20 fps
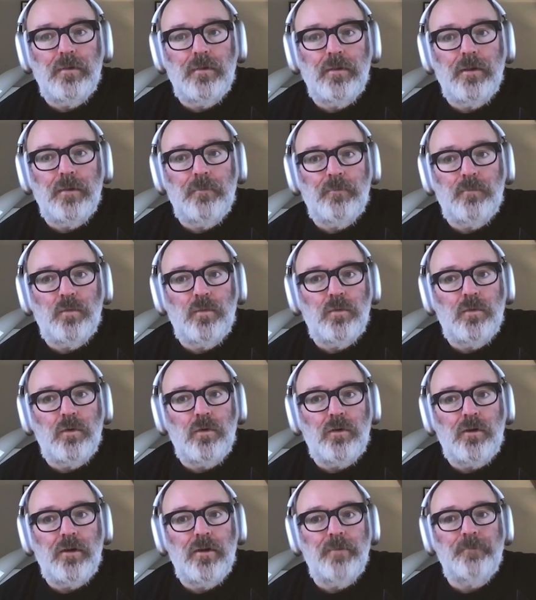yeah,
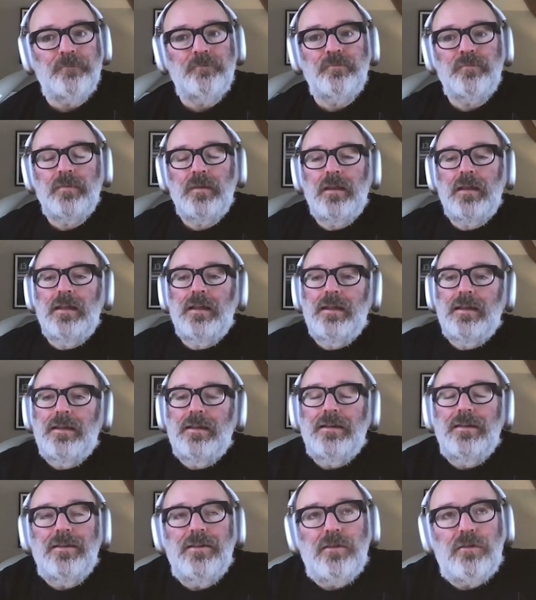got a
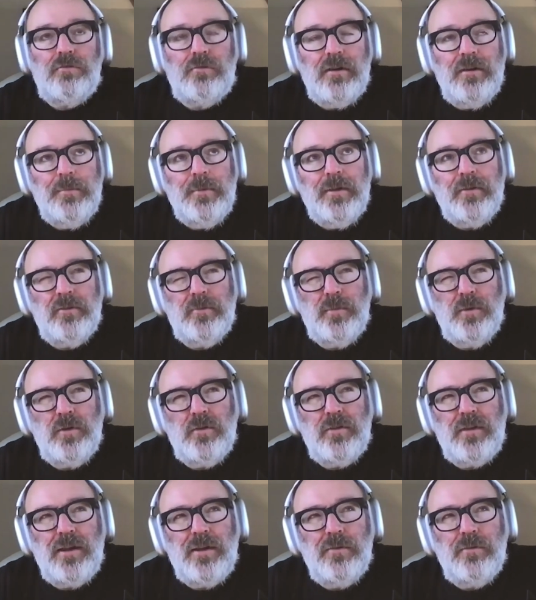three Milton
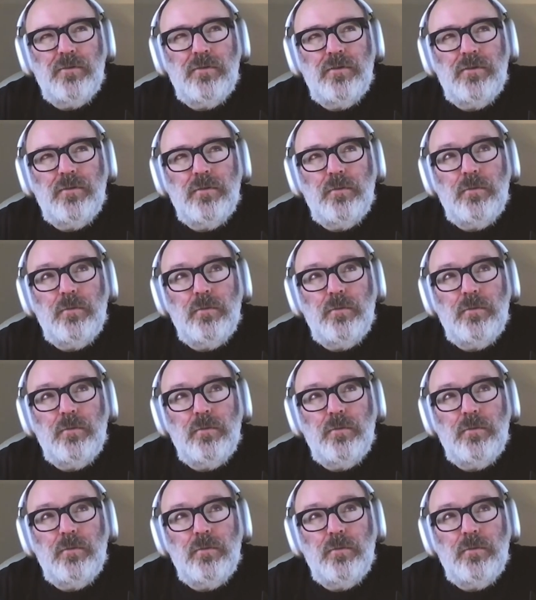books out.